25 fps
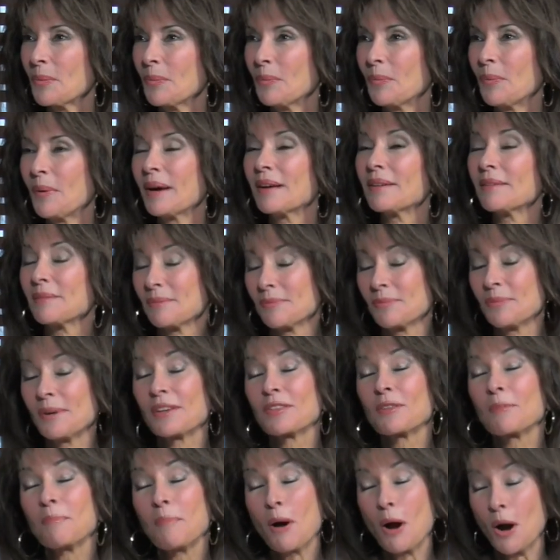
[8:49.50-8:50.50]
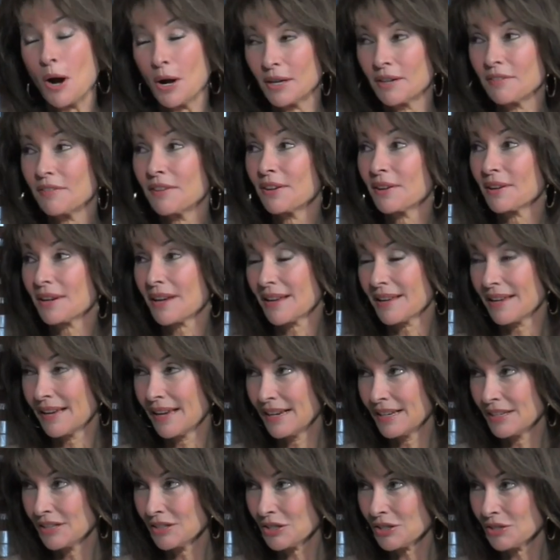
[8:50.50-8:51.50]
Well, well, the part of Erica
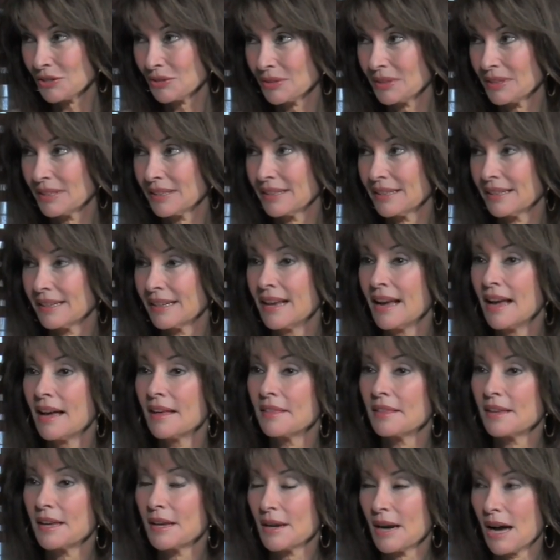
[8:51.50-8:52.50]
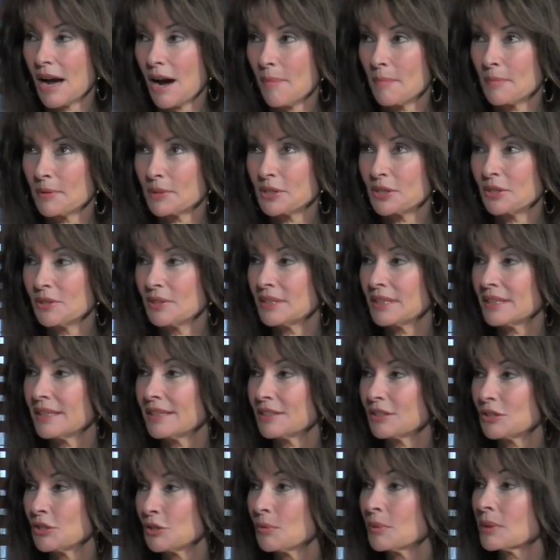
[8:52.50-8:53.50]
Kane certainly, mm. the
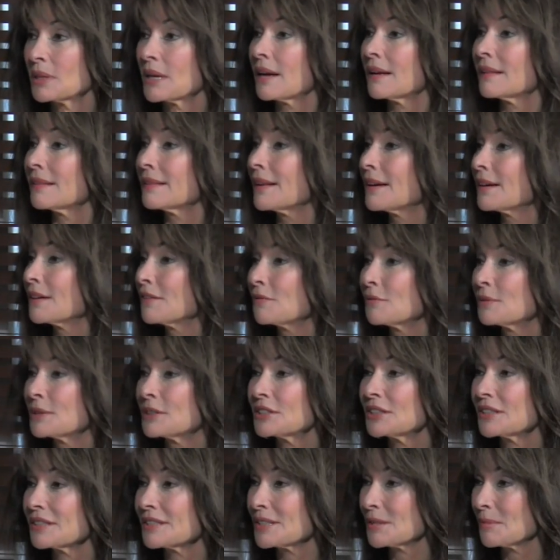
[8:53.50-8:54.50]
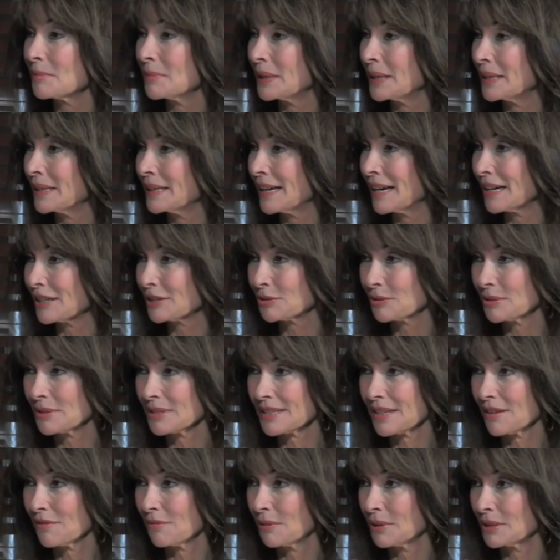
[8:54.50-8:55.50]
opportunity to do what I love, which is to be an
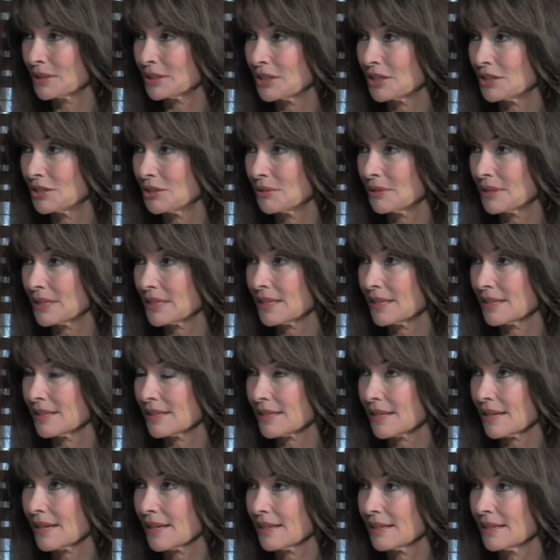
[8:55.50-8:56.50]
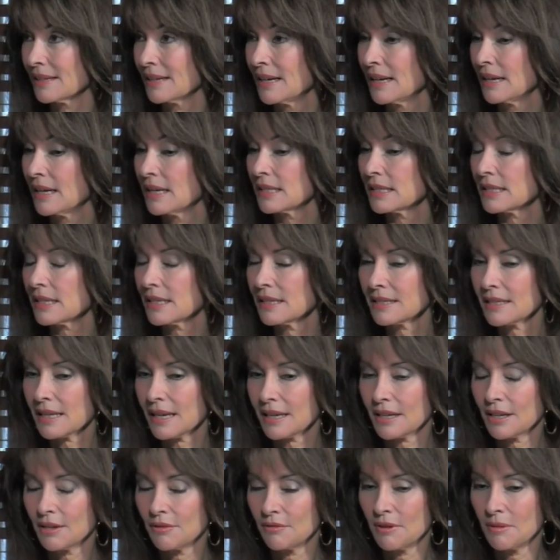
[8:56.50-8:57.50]
actress. I've wanted mm. to do it since I since
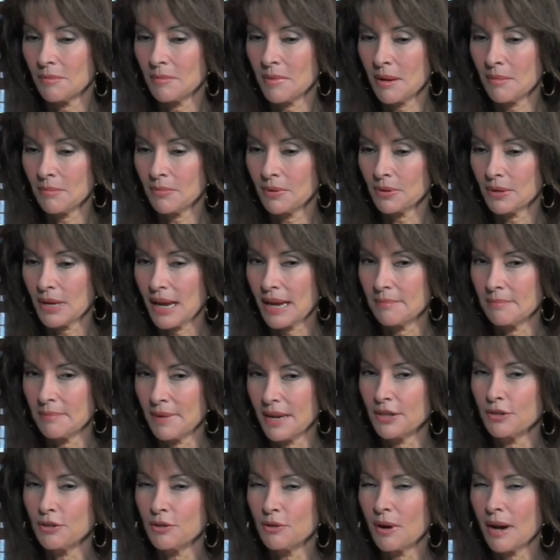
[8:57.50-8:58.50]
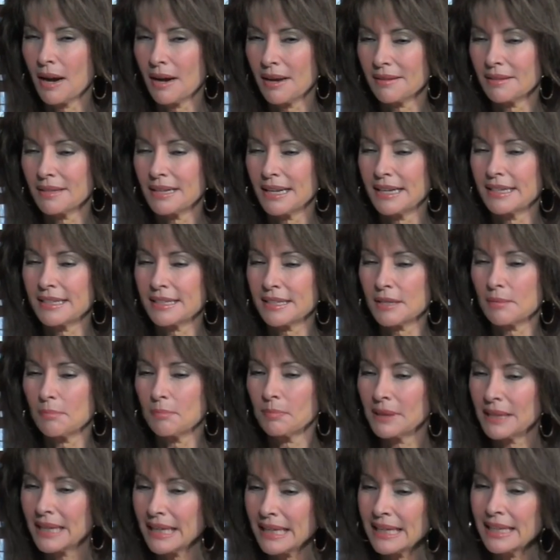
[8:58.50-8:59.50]
I can remember. And you know, I, it's the
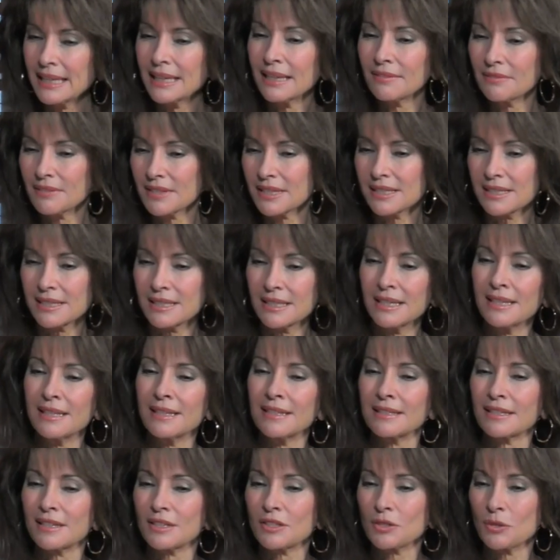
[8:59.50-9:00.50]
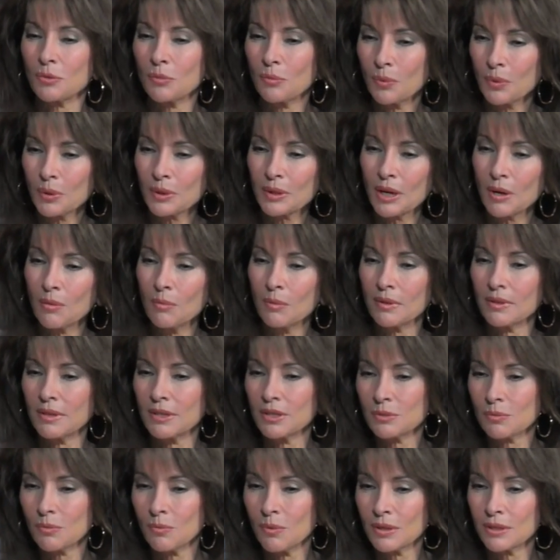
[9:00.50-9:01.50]
playing of the scenes, it's the working with
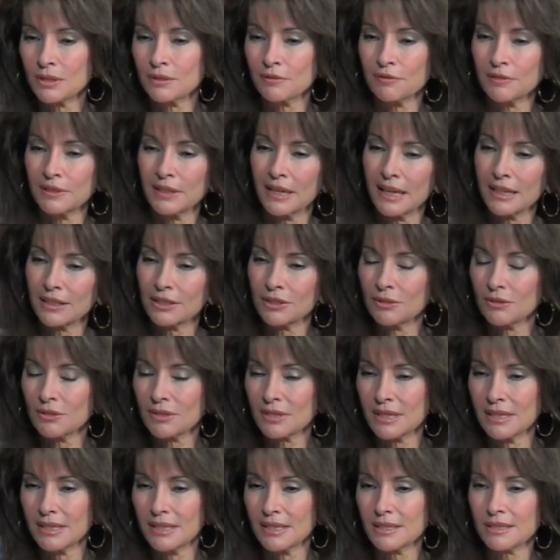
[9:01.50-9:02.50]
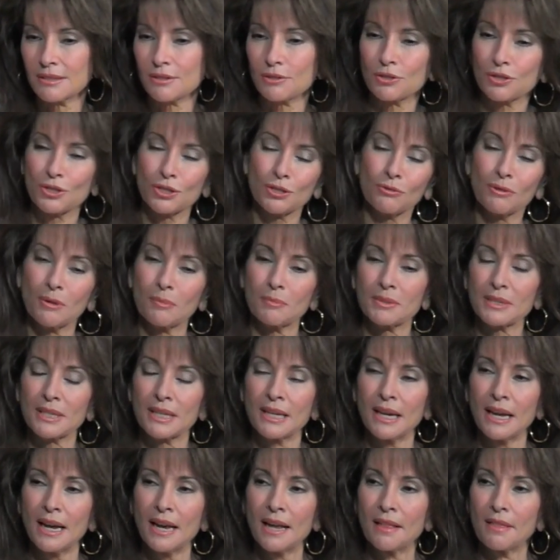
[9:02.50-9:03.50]
these wonderful actors and these
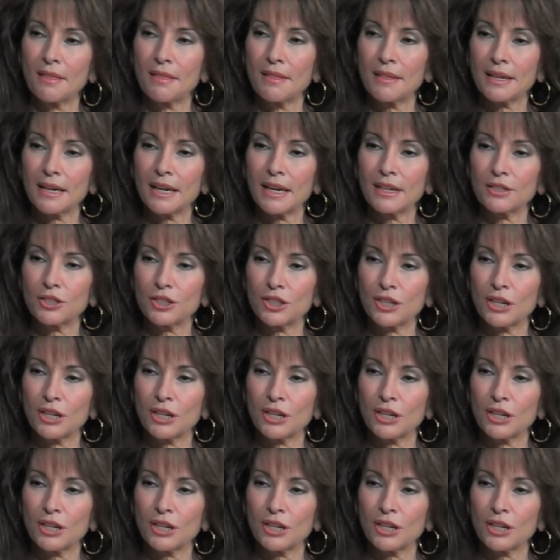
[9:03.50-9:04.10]
scripts that I